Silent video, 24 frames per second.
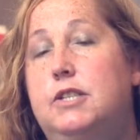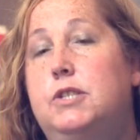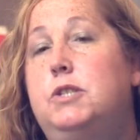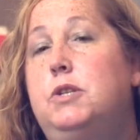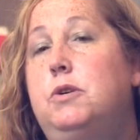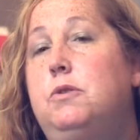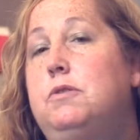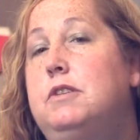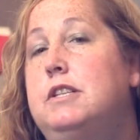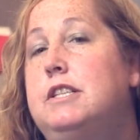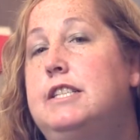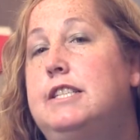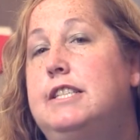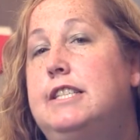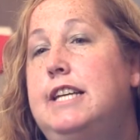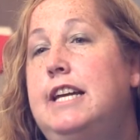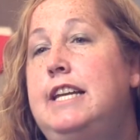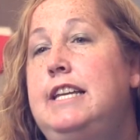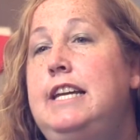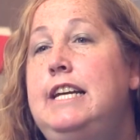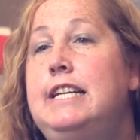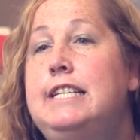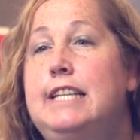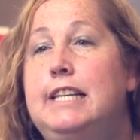So
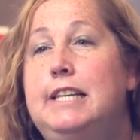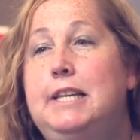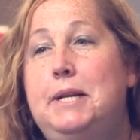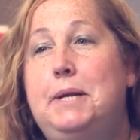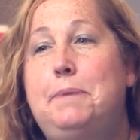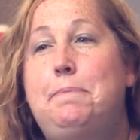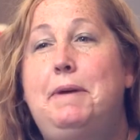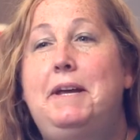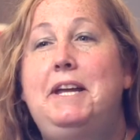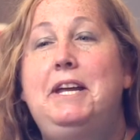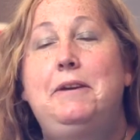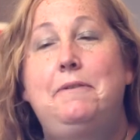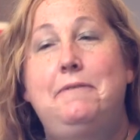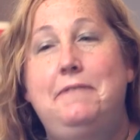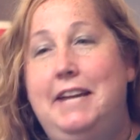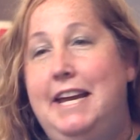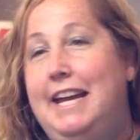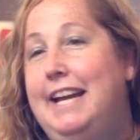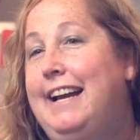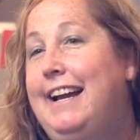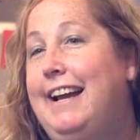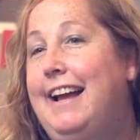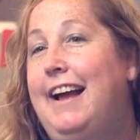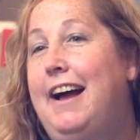Sydney's a little bit
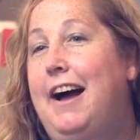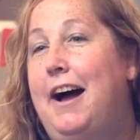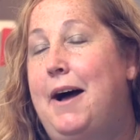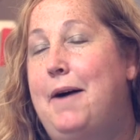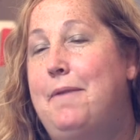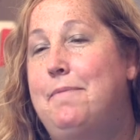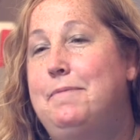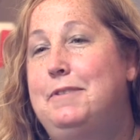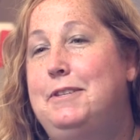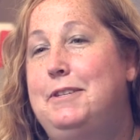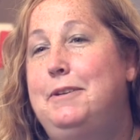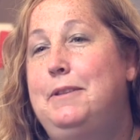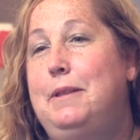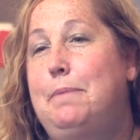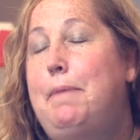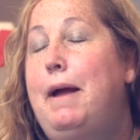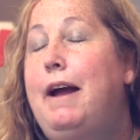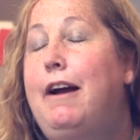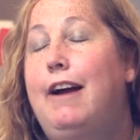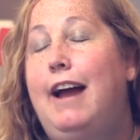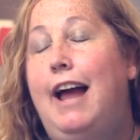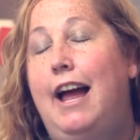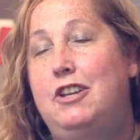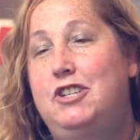unique um, to the
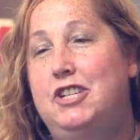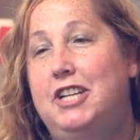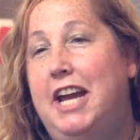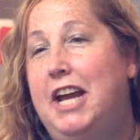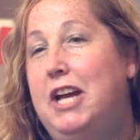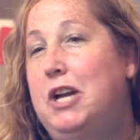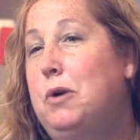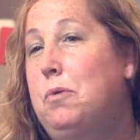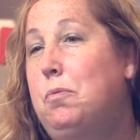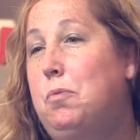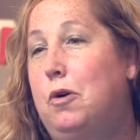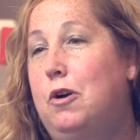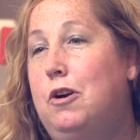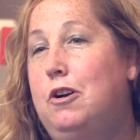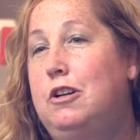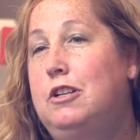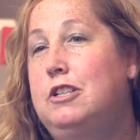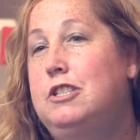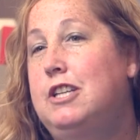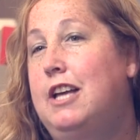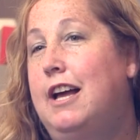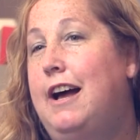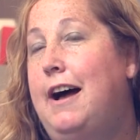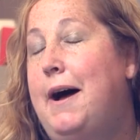paraeducator
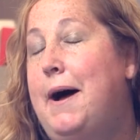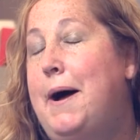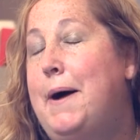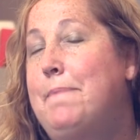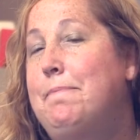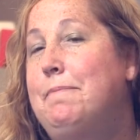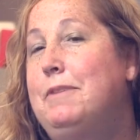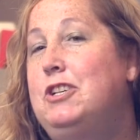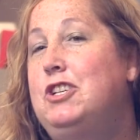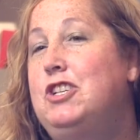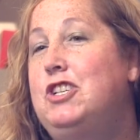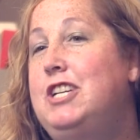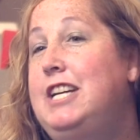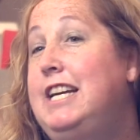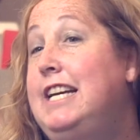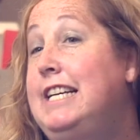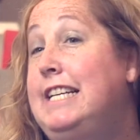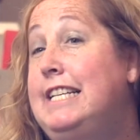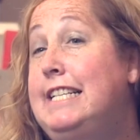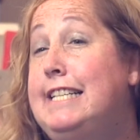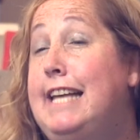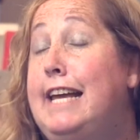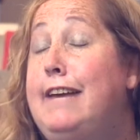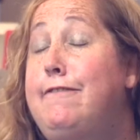world. Um, she
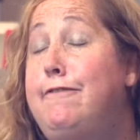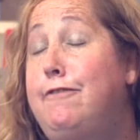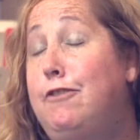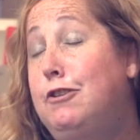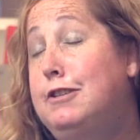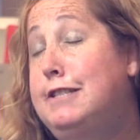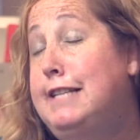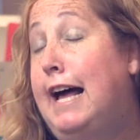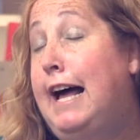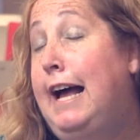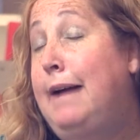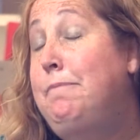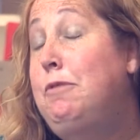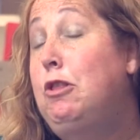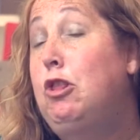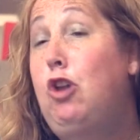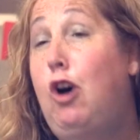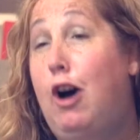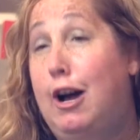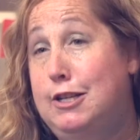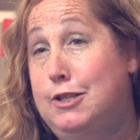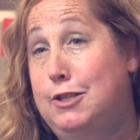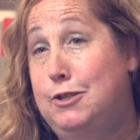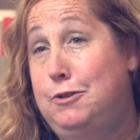is a full-time
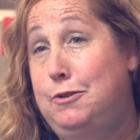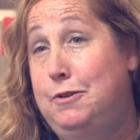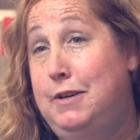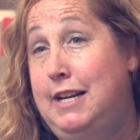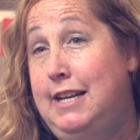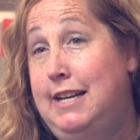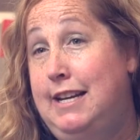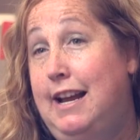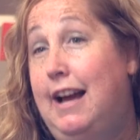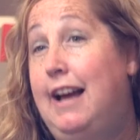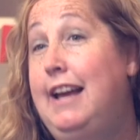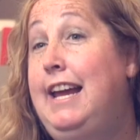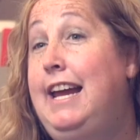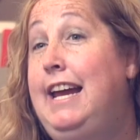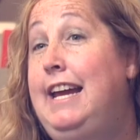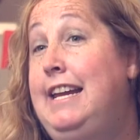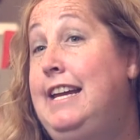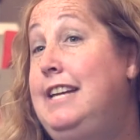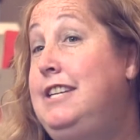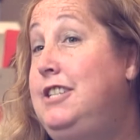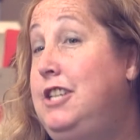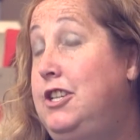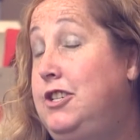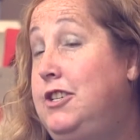law student in
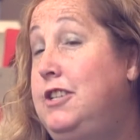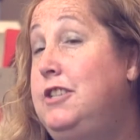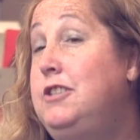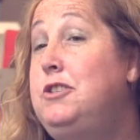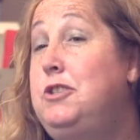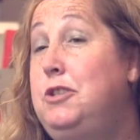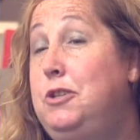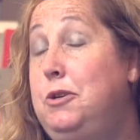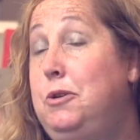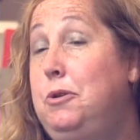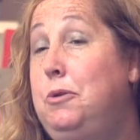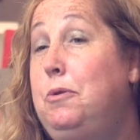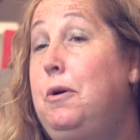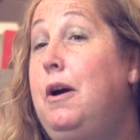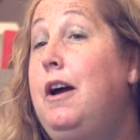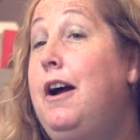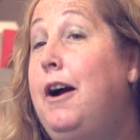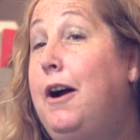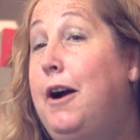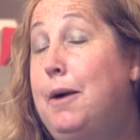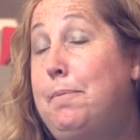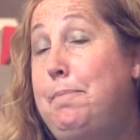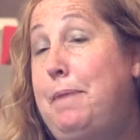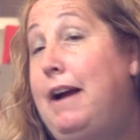addition to
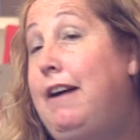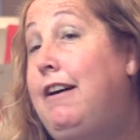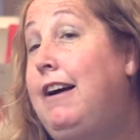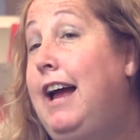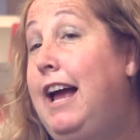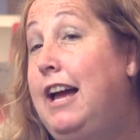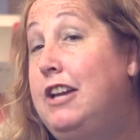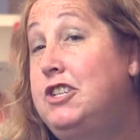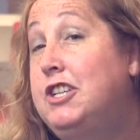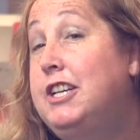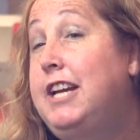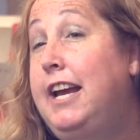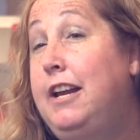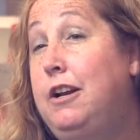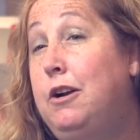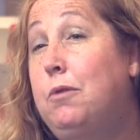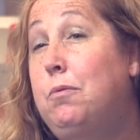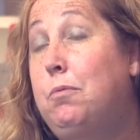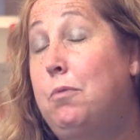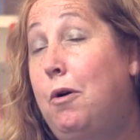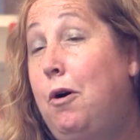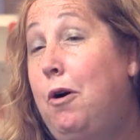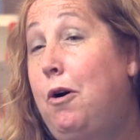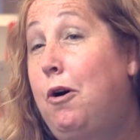her
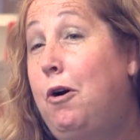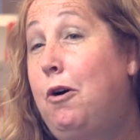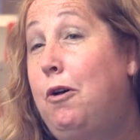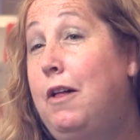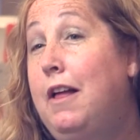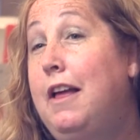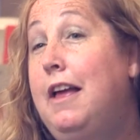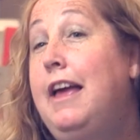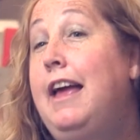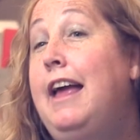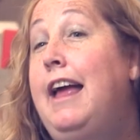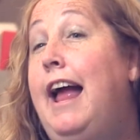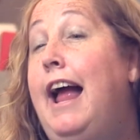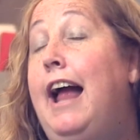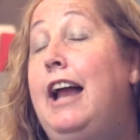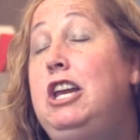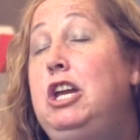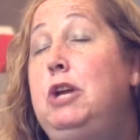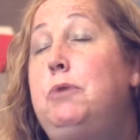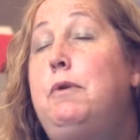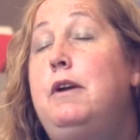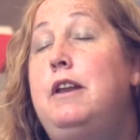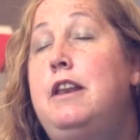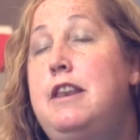paraeducator role,
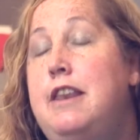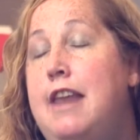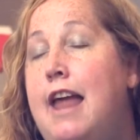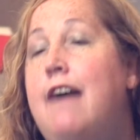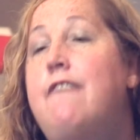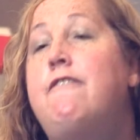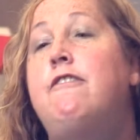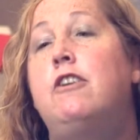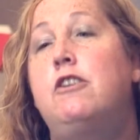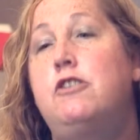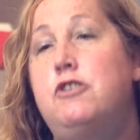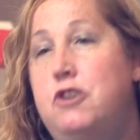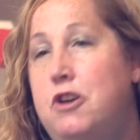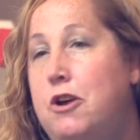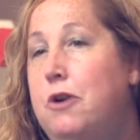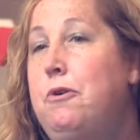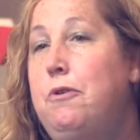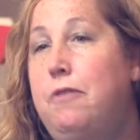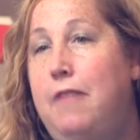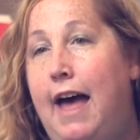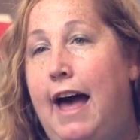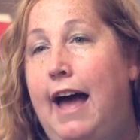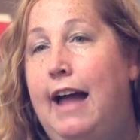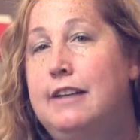and you would never
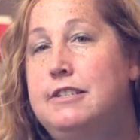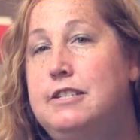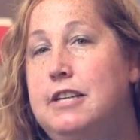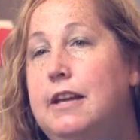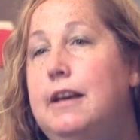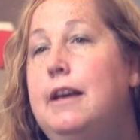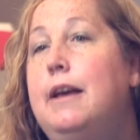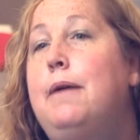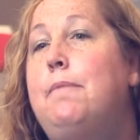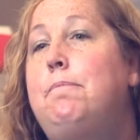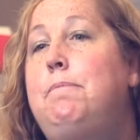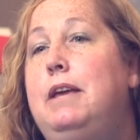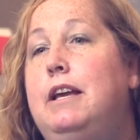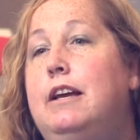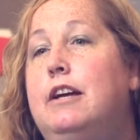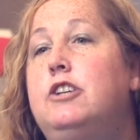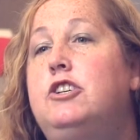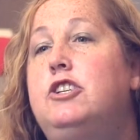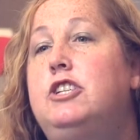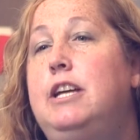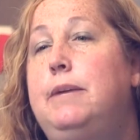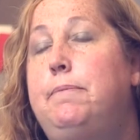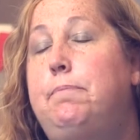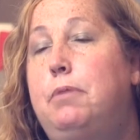know that
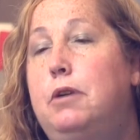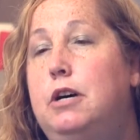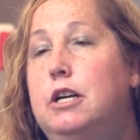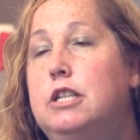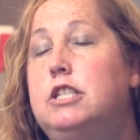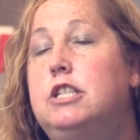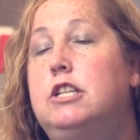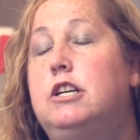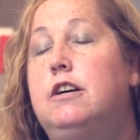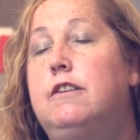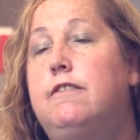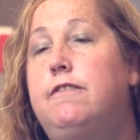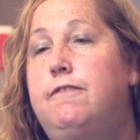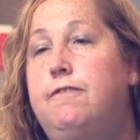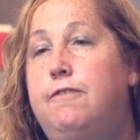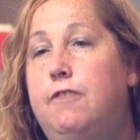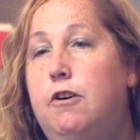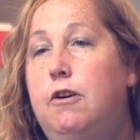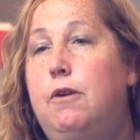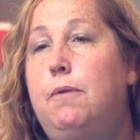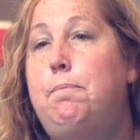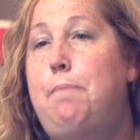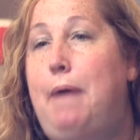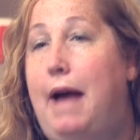because she puts her
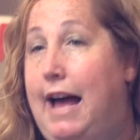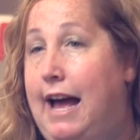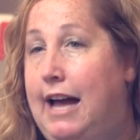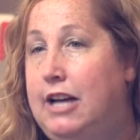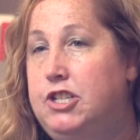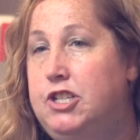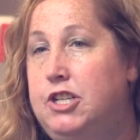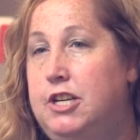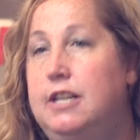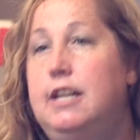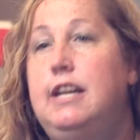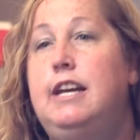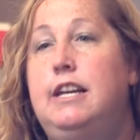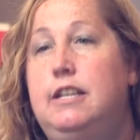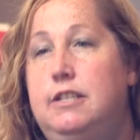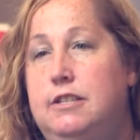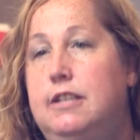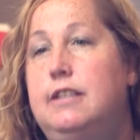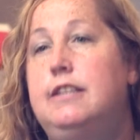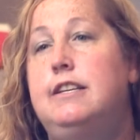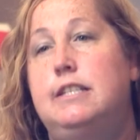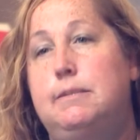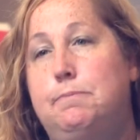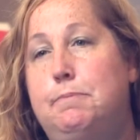full passion
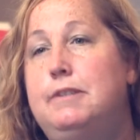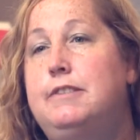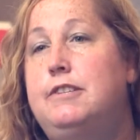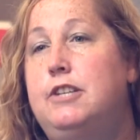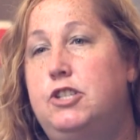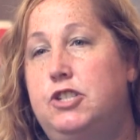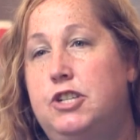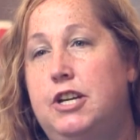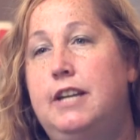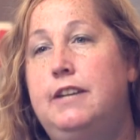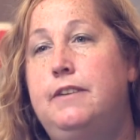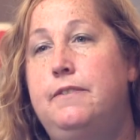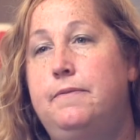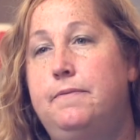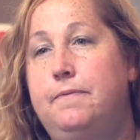into this position.